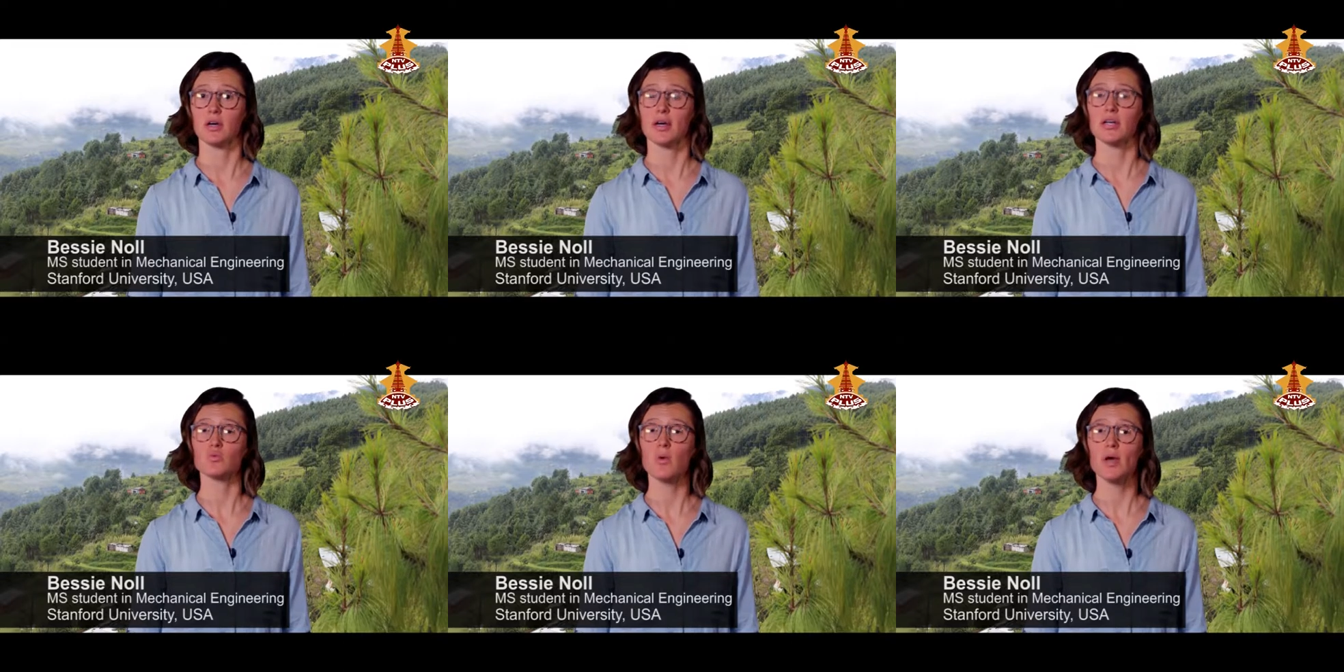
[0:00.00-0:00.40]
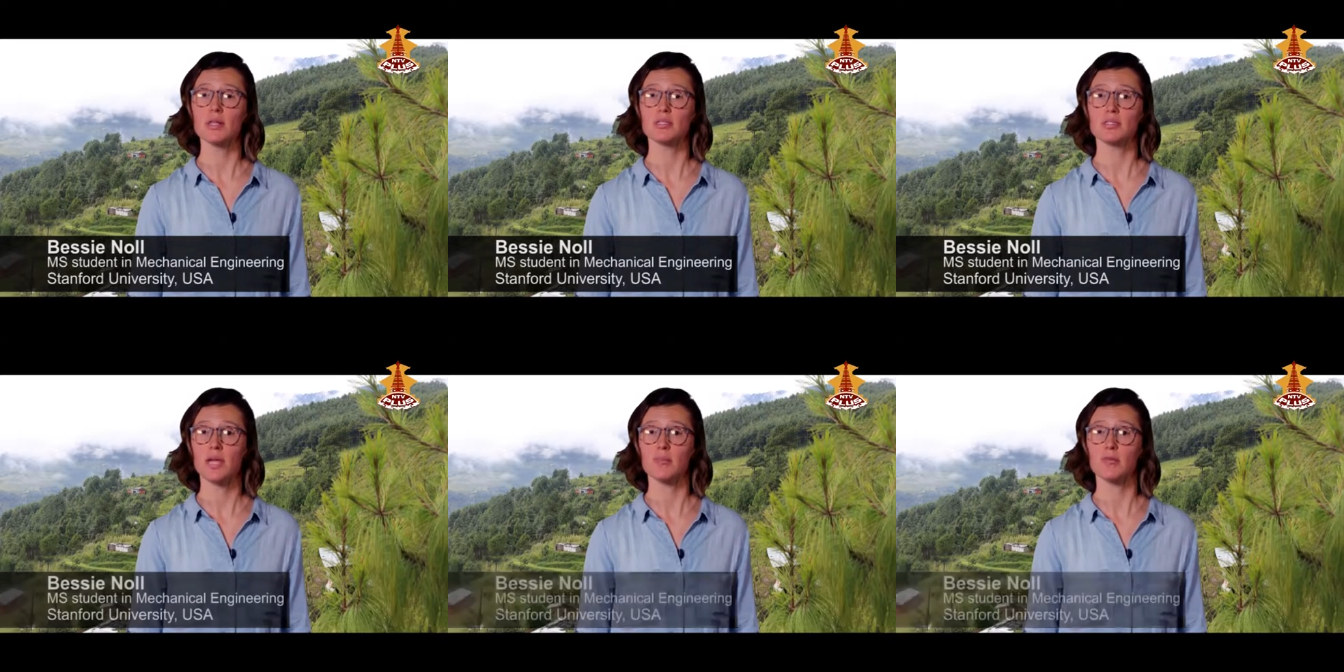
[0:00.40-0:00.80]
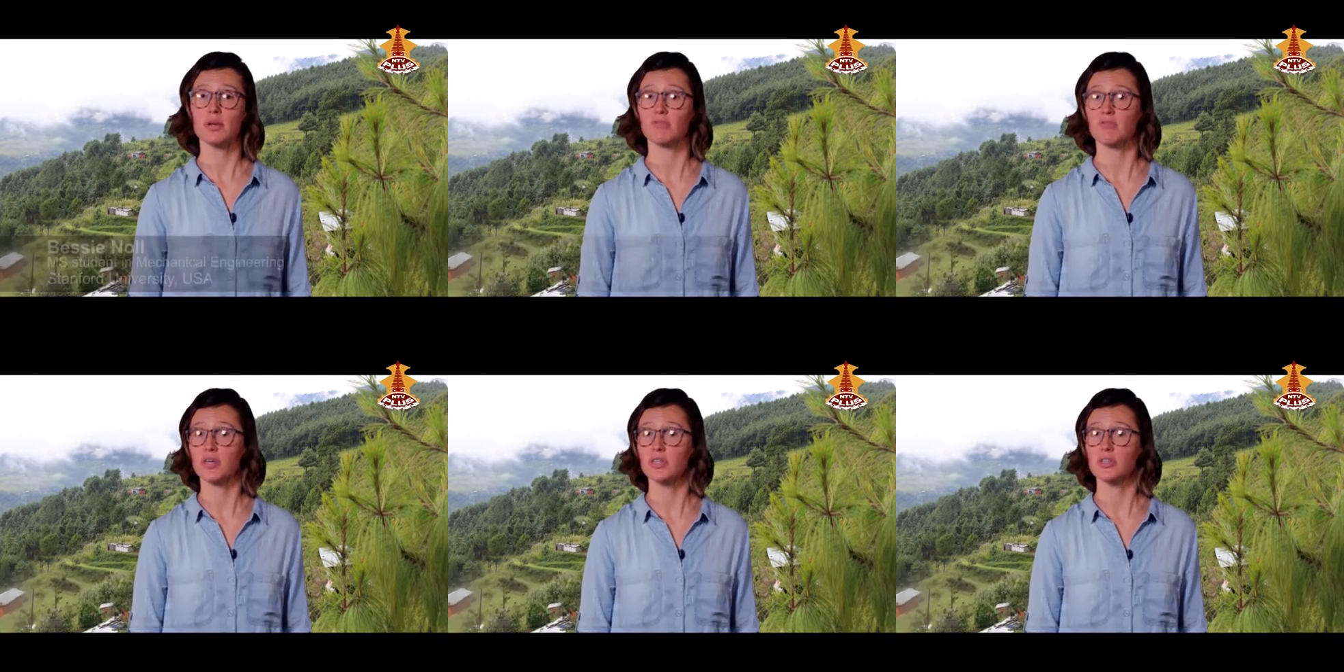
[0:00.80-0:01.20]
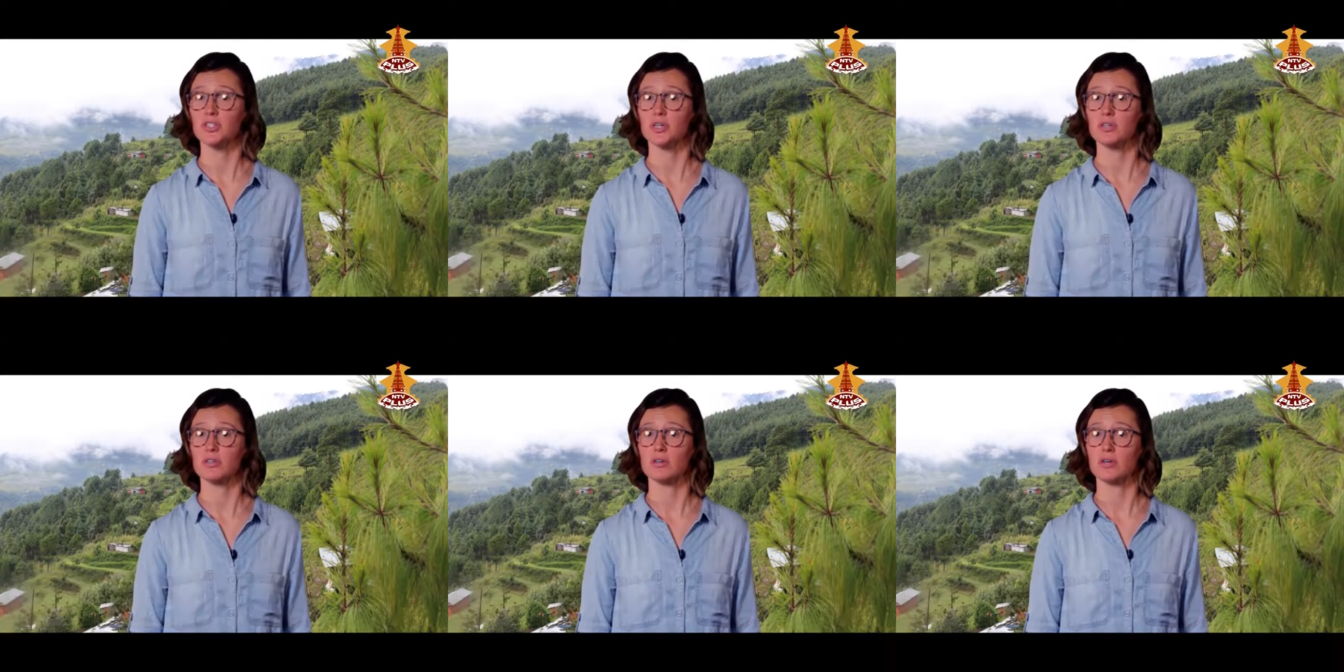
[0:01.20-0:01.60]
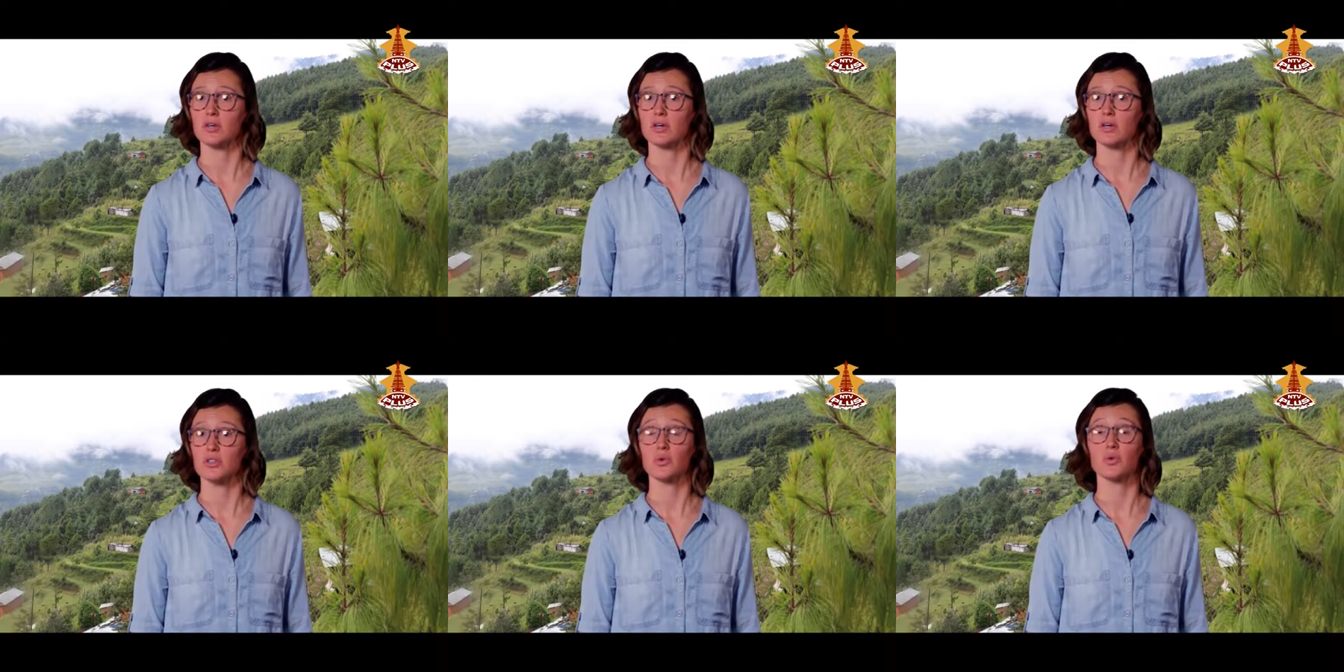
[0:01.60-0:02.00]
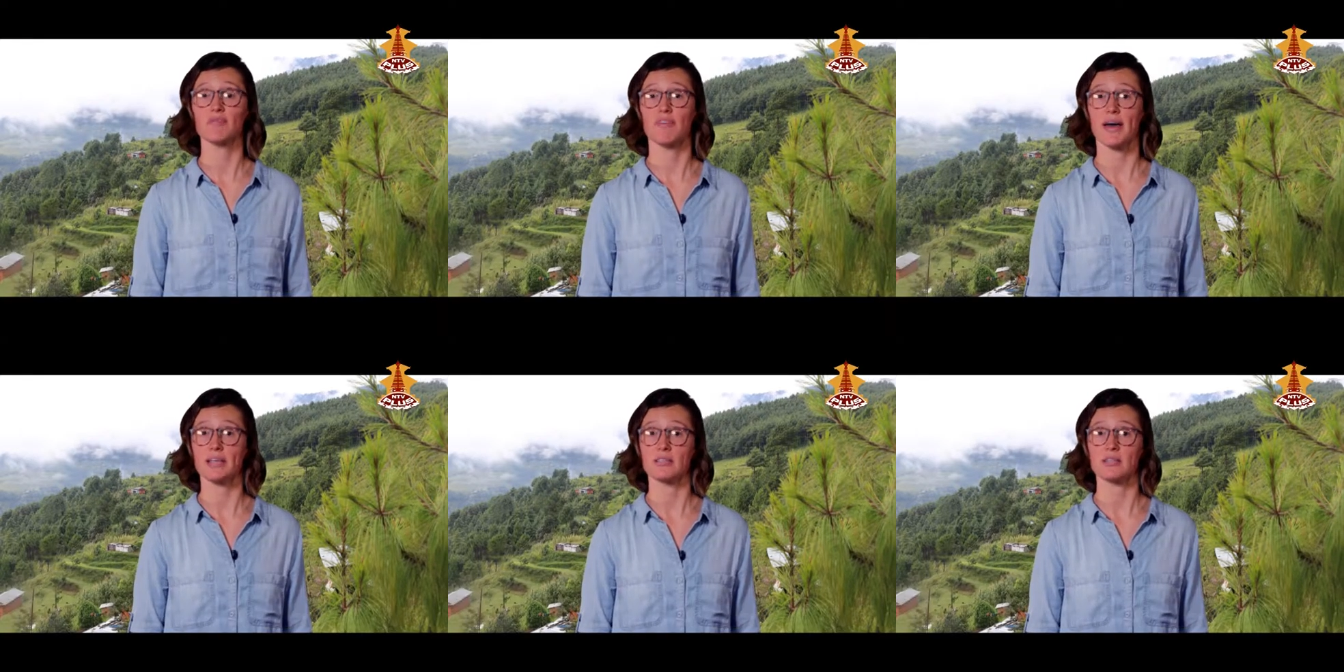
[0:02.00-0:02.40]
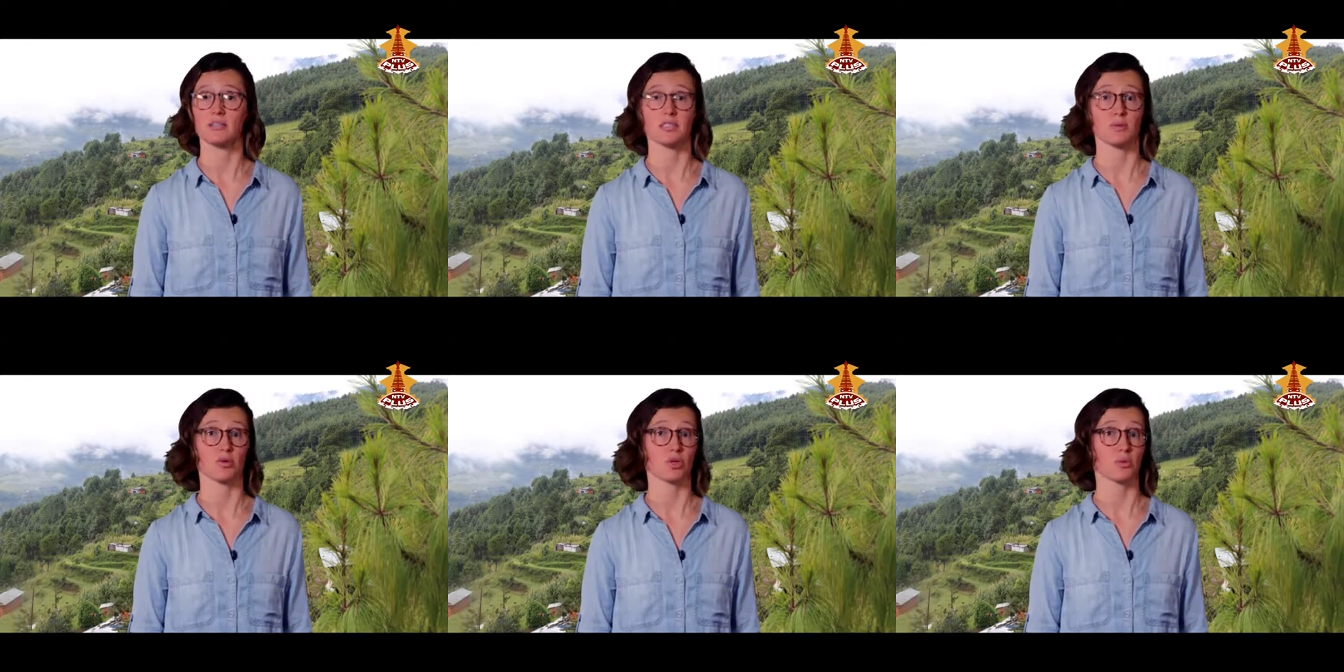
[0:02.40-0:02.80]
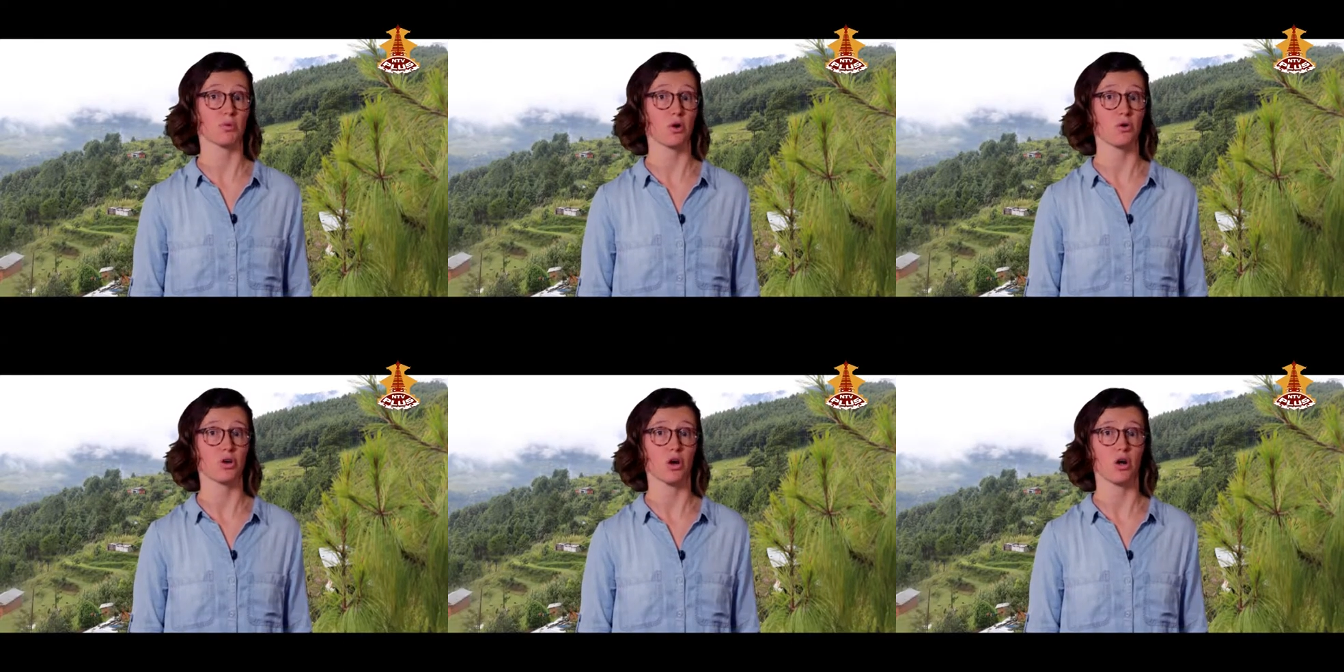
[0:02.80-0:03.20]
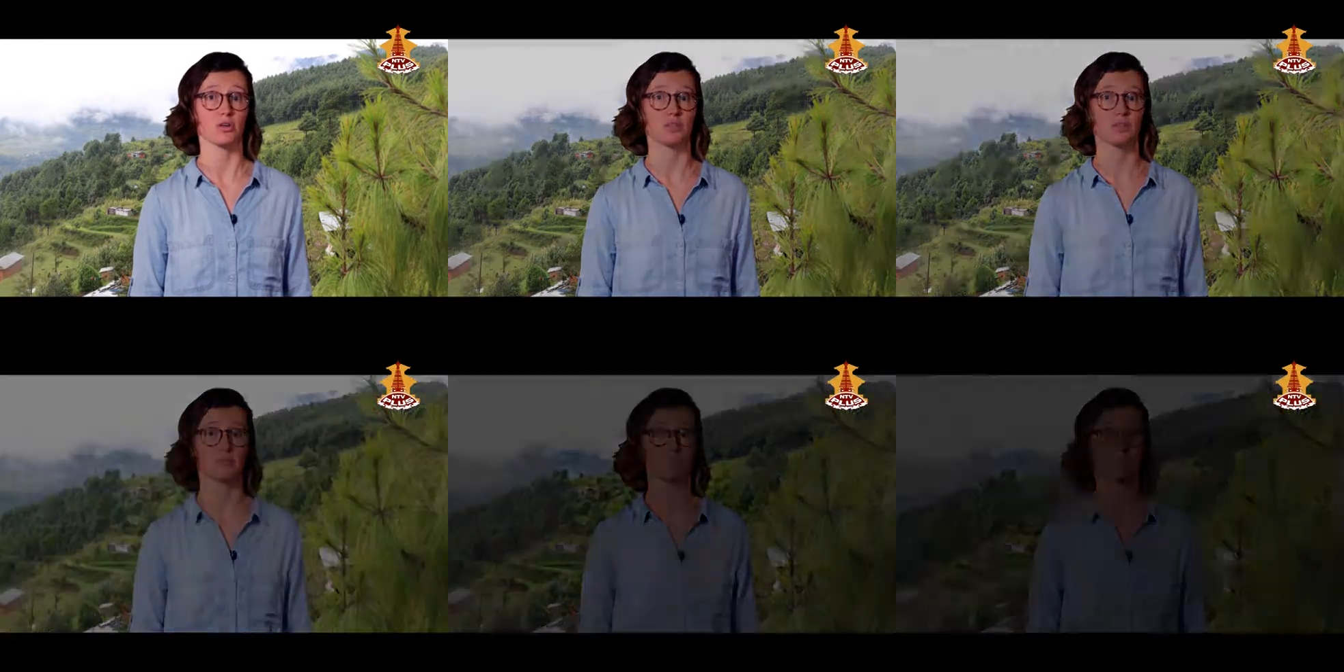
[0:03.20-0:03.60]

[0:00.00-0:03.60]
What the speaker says: as well as neighboring villages to invest in similar protocols.